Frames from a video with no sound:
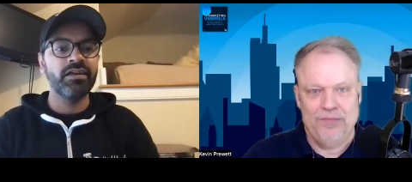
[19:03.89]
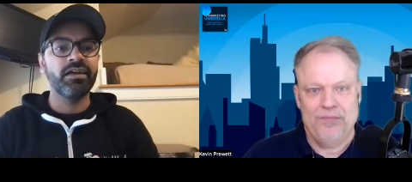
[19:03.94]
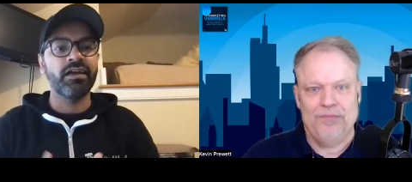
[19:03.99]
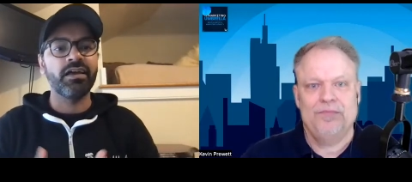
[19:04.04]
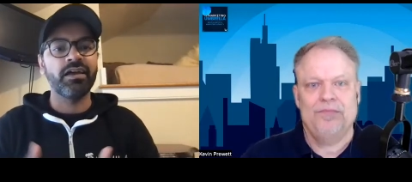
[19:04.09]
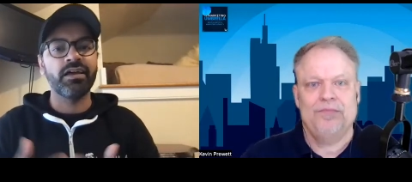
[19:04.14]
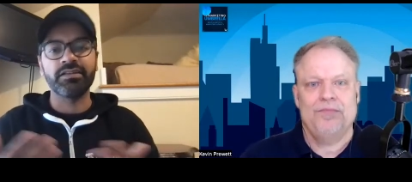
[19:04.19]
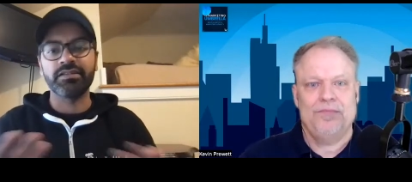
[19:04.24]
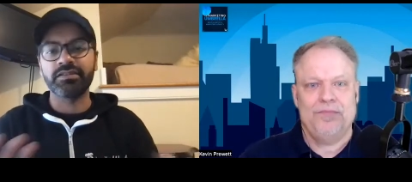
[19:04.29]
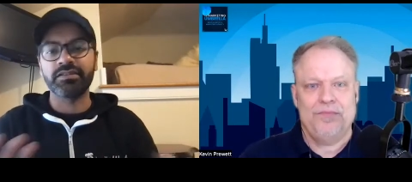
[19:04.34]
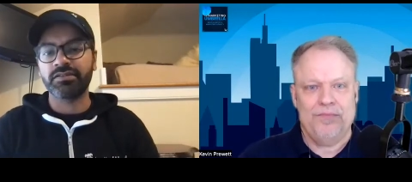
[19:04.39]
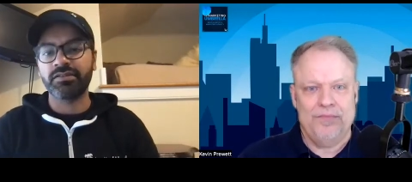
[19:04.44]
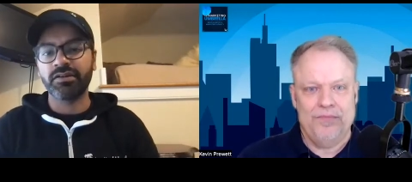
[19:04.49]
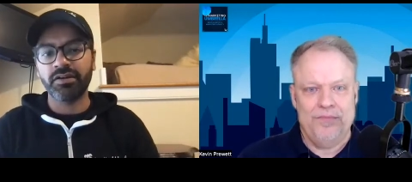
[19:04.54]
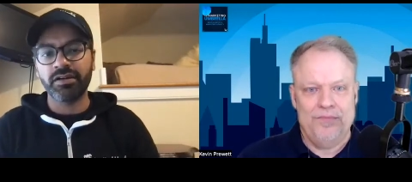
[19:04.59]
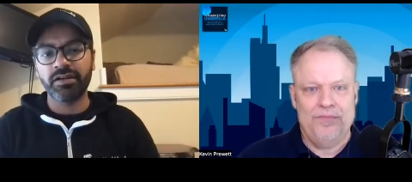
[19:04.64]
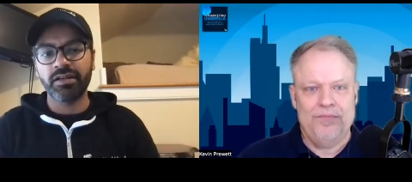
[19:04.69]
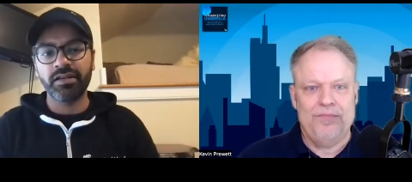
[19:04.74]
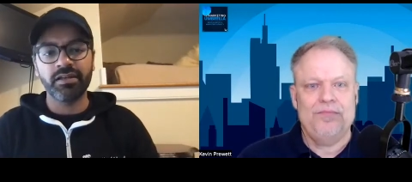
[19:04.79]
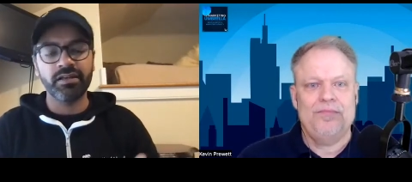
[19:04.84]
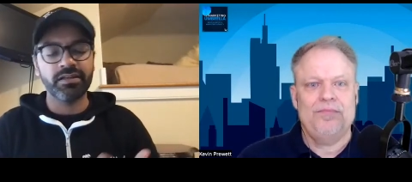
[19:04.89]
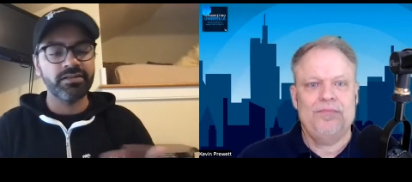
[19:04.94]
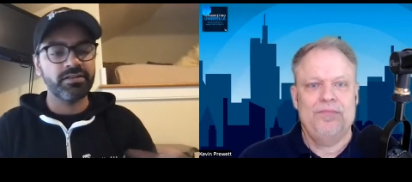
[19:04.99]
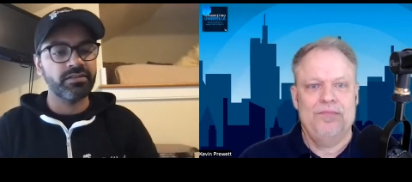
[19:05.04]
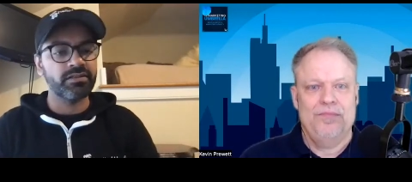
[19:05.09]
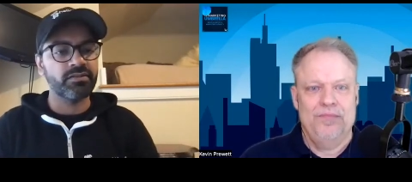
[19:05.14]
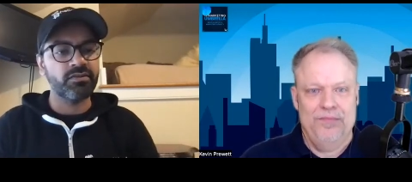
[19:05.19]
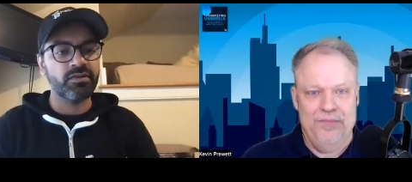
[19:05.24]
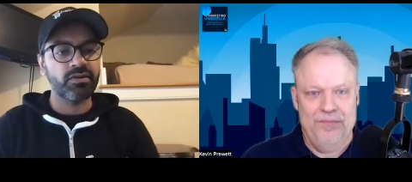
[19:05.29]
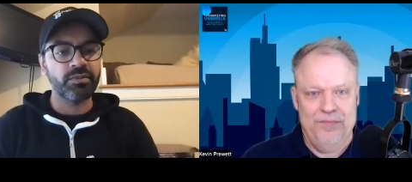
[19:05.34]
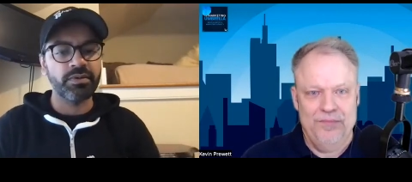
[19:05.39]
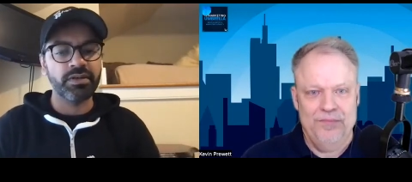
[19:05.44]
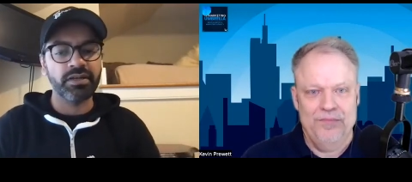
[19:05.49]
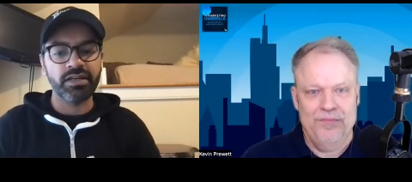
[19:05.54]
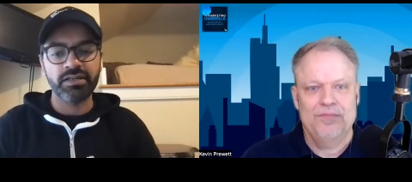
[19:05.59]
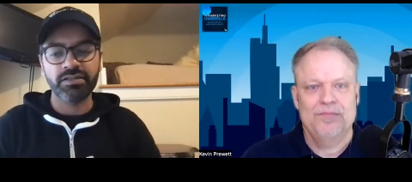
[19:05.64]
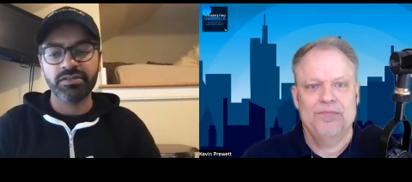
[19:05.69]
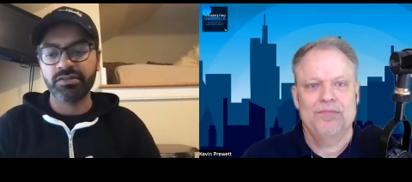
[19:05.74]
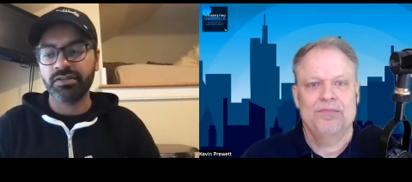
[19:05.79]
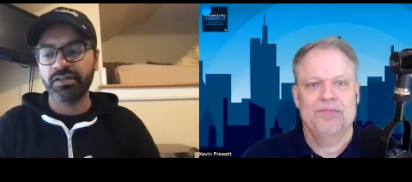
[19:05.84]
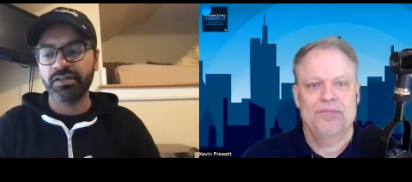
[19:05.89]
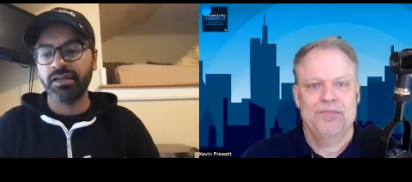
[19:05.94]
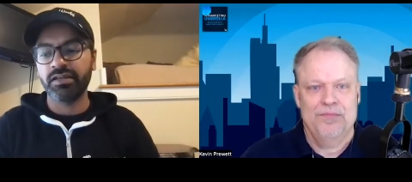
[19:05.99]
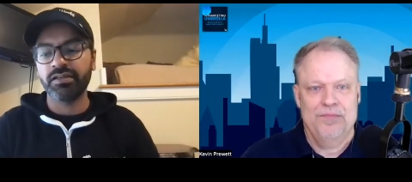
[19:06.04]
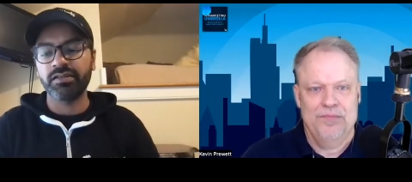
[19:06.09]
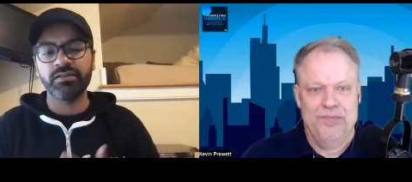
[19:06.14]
Speaker 1: I just started. I just incorporated yesterday.